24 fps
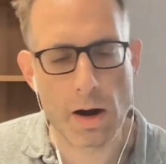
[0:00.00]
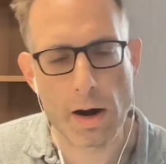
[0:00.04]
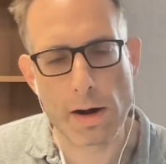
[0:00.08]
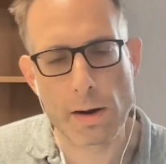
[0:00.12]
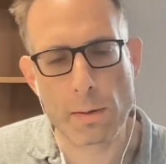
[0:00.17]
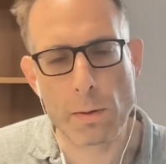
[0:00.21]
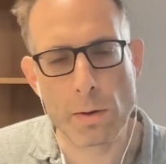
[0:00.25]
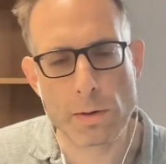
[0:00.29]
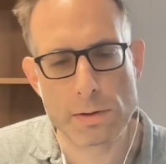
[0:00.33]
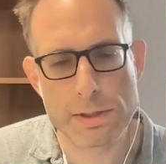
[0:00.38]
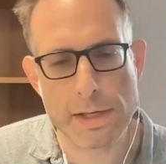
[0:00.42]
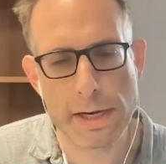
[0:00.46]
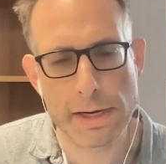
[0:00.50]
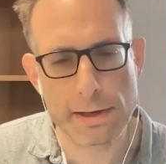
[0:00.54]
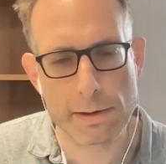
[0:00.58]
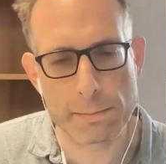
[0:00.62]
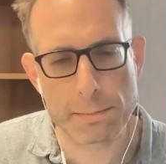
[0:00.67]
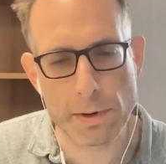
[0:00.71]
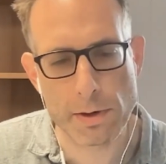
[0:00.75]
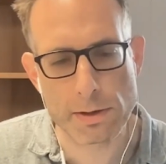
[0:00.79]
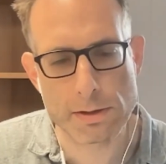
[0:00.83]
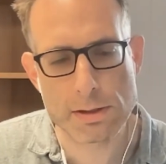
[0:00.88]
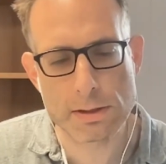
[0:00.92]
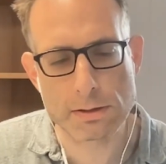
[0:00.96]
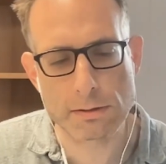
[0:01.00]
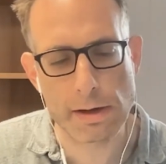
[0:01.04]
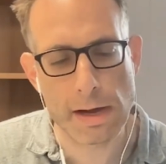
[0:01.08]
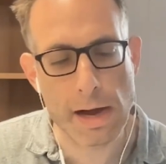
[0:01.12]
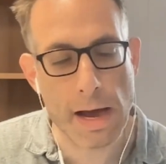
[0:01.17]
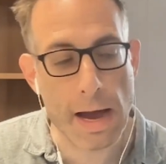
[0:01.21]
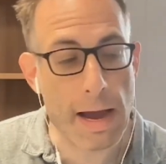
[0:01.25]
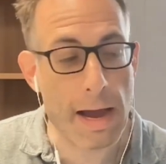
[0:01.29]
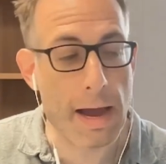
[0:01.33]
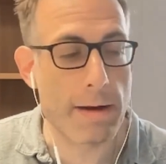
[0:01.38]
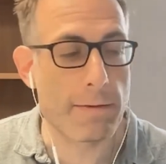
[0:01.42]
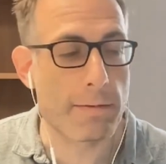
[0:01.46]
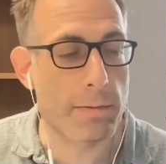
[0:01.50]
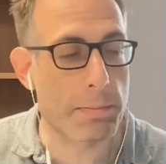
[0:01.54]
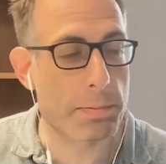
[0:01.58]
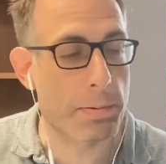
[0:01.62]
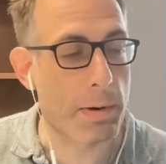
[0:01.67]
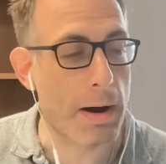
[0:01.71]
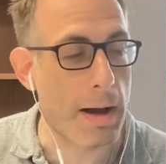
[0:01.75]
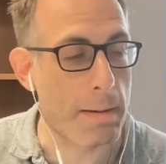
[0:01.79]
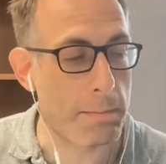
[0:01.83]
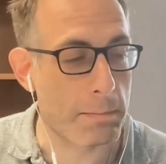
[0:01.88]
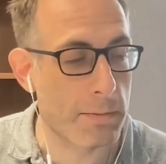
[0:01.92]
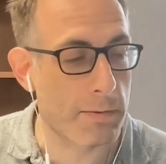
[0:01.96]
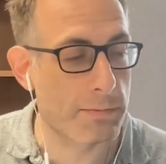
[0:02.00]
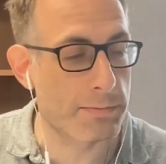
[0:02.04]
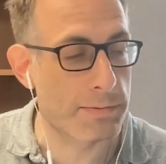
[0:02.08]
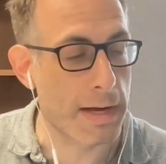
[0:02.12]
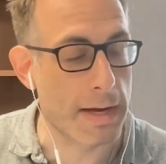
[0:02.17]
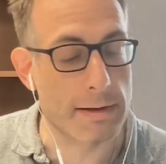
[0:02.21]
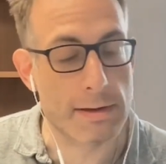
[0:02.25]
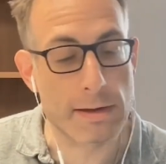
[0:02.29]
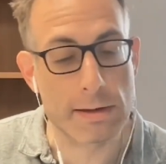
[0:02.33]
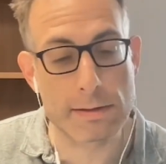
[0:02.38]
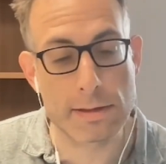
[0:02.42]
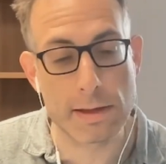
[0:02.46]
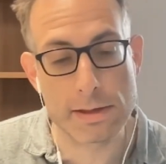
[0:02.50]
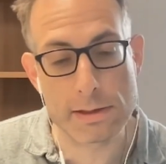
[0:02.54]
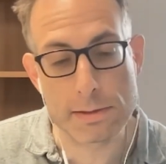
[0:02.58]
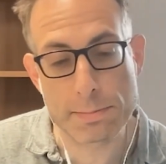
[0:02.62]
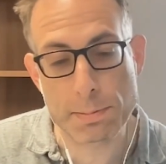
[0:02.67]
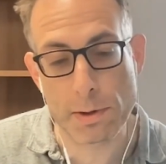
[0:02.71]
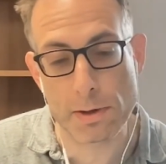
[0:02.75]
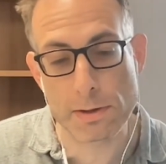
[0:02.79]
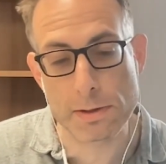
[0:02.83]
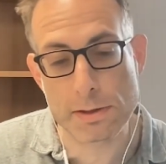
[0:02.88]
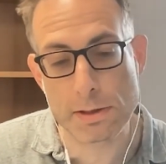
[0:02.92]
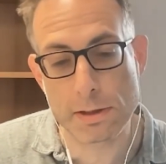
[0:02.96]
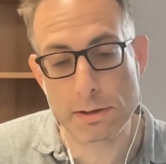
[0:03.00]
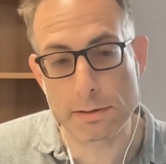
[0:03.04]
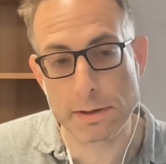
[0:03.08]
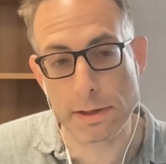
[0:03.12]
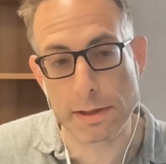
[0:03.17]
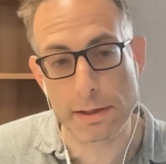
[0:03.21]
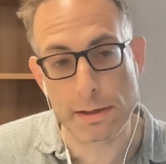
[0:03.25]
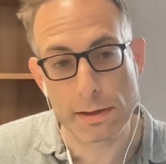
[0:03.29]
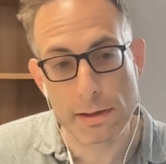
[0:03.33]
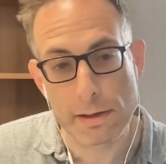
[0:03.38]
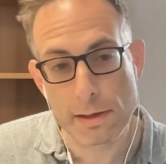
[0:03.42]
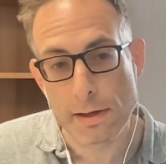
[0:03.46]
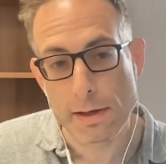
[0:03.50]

I won't take it personally. I have a problem of taking things personally,